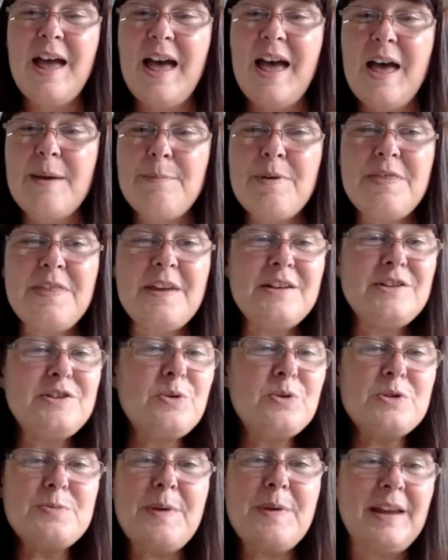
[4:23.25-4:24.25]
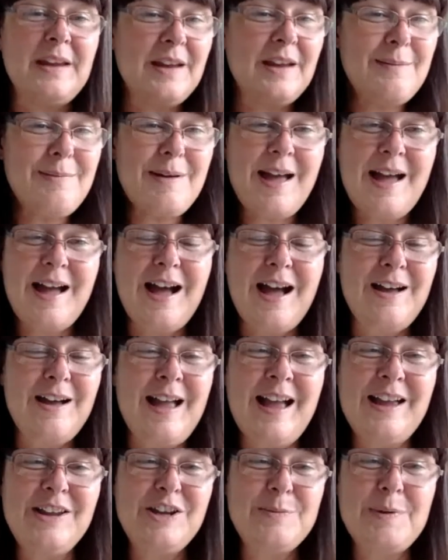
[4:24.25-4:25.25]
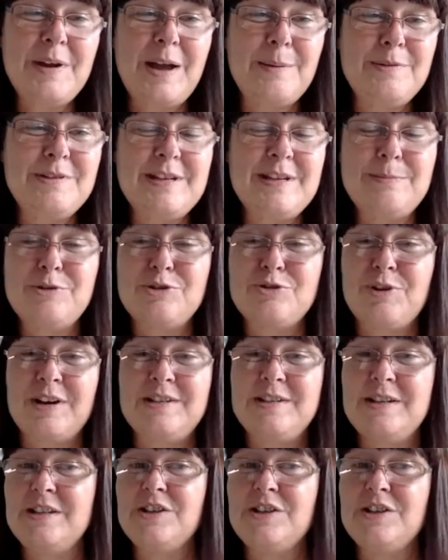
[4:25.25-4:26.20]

um, then talk to me about how, how, you become a demonstrator.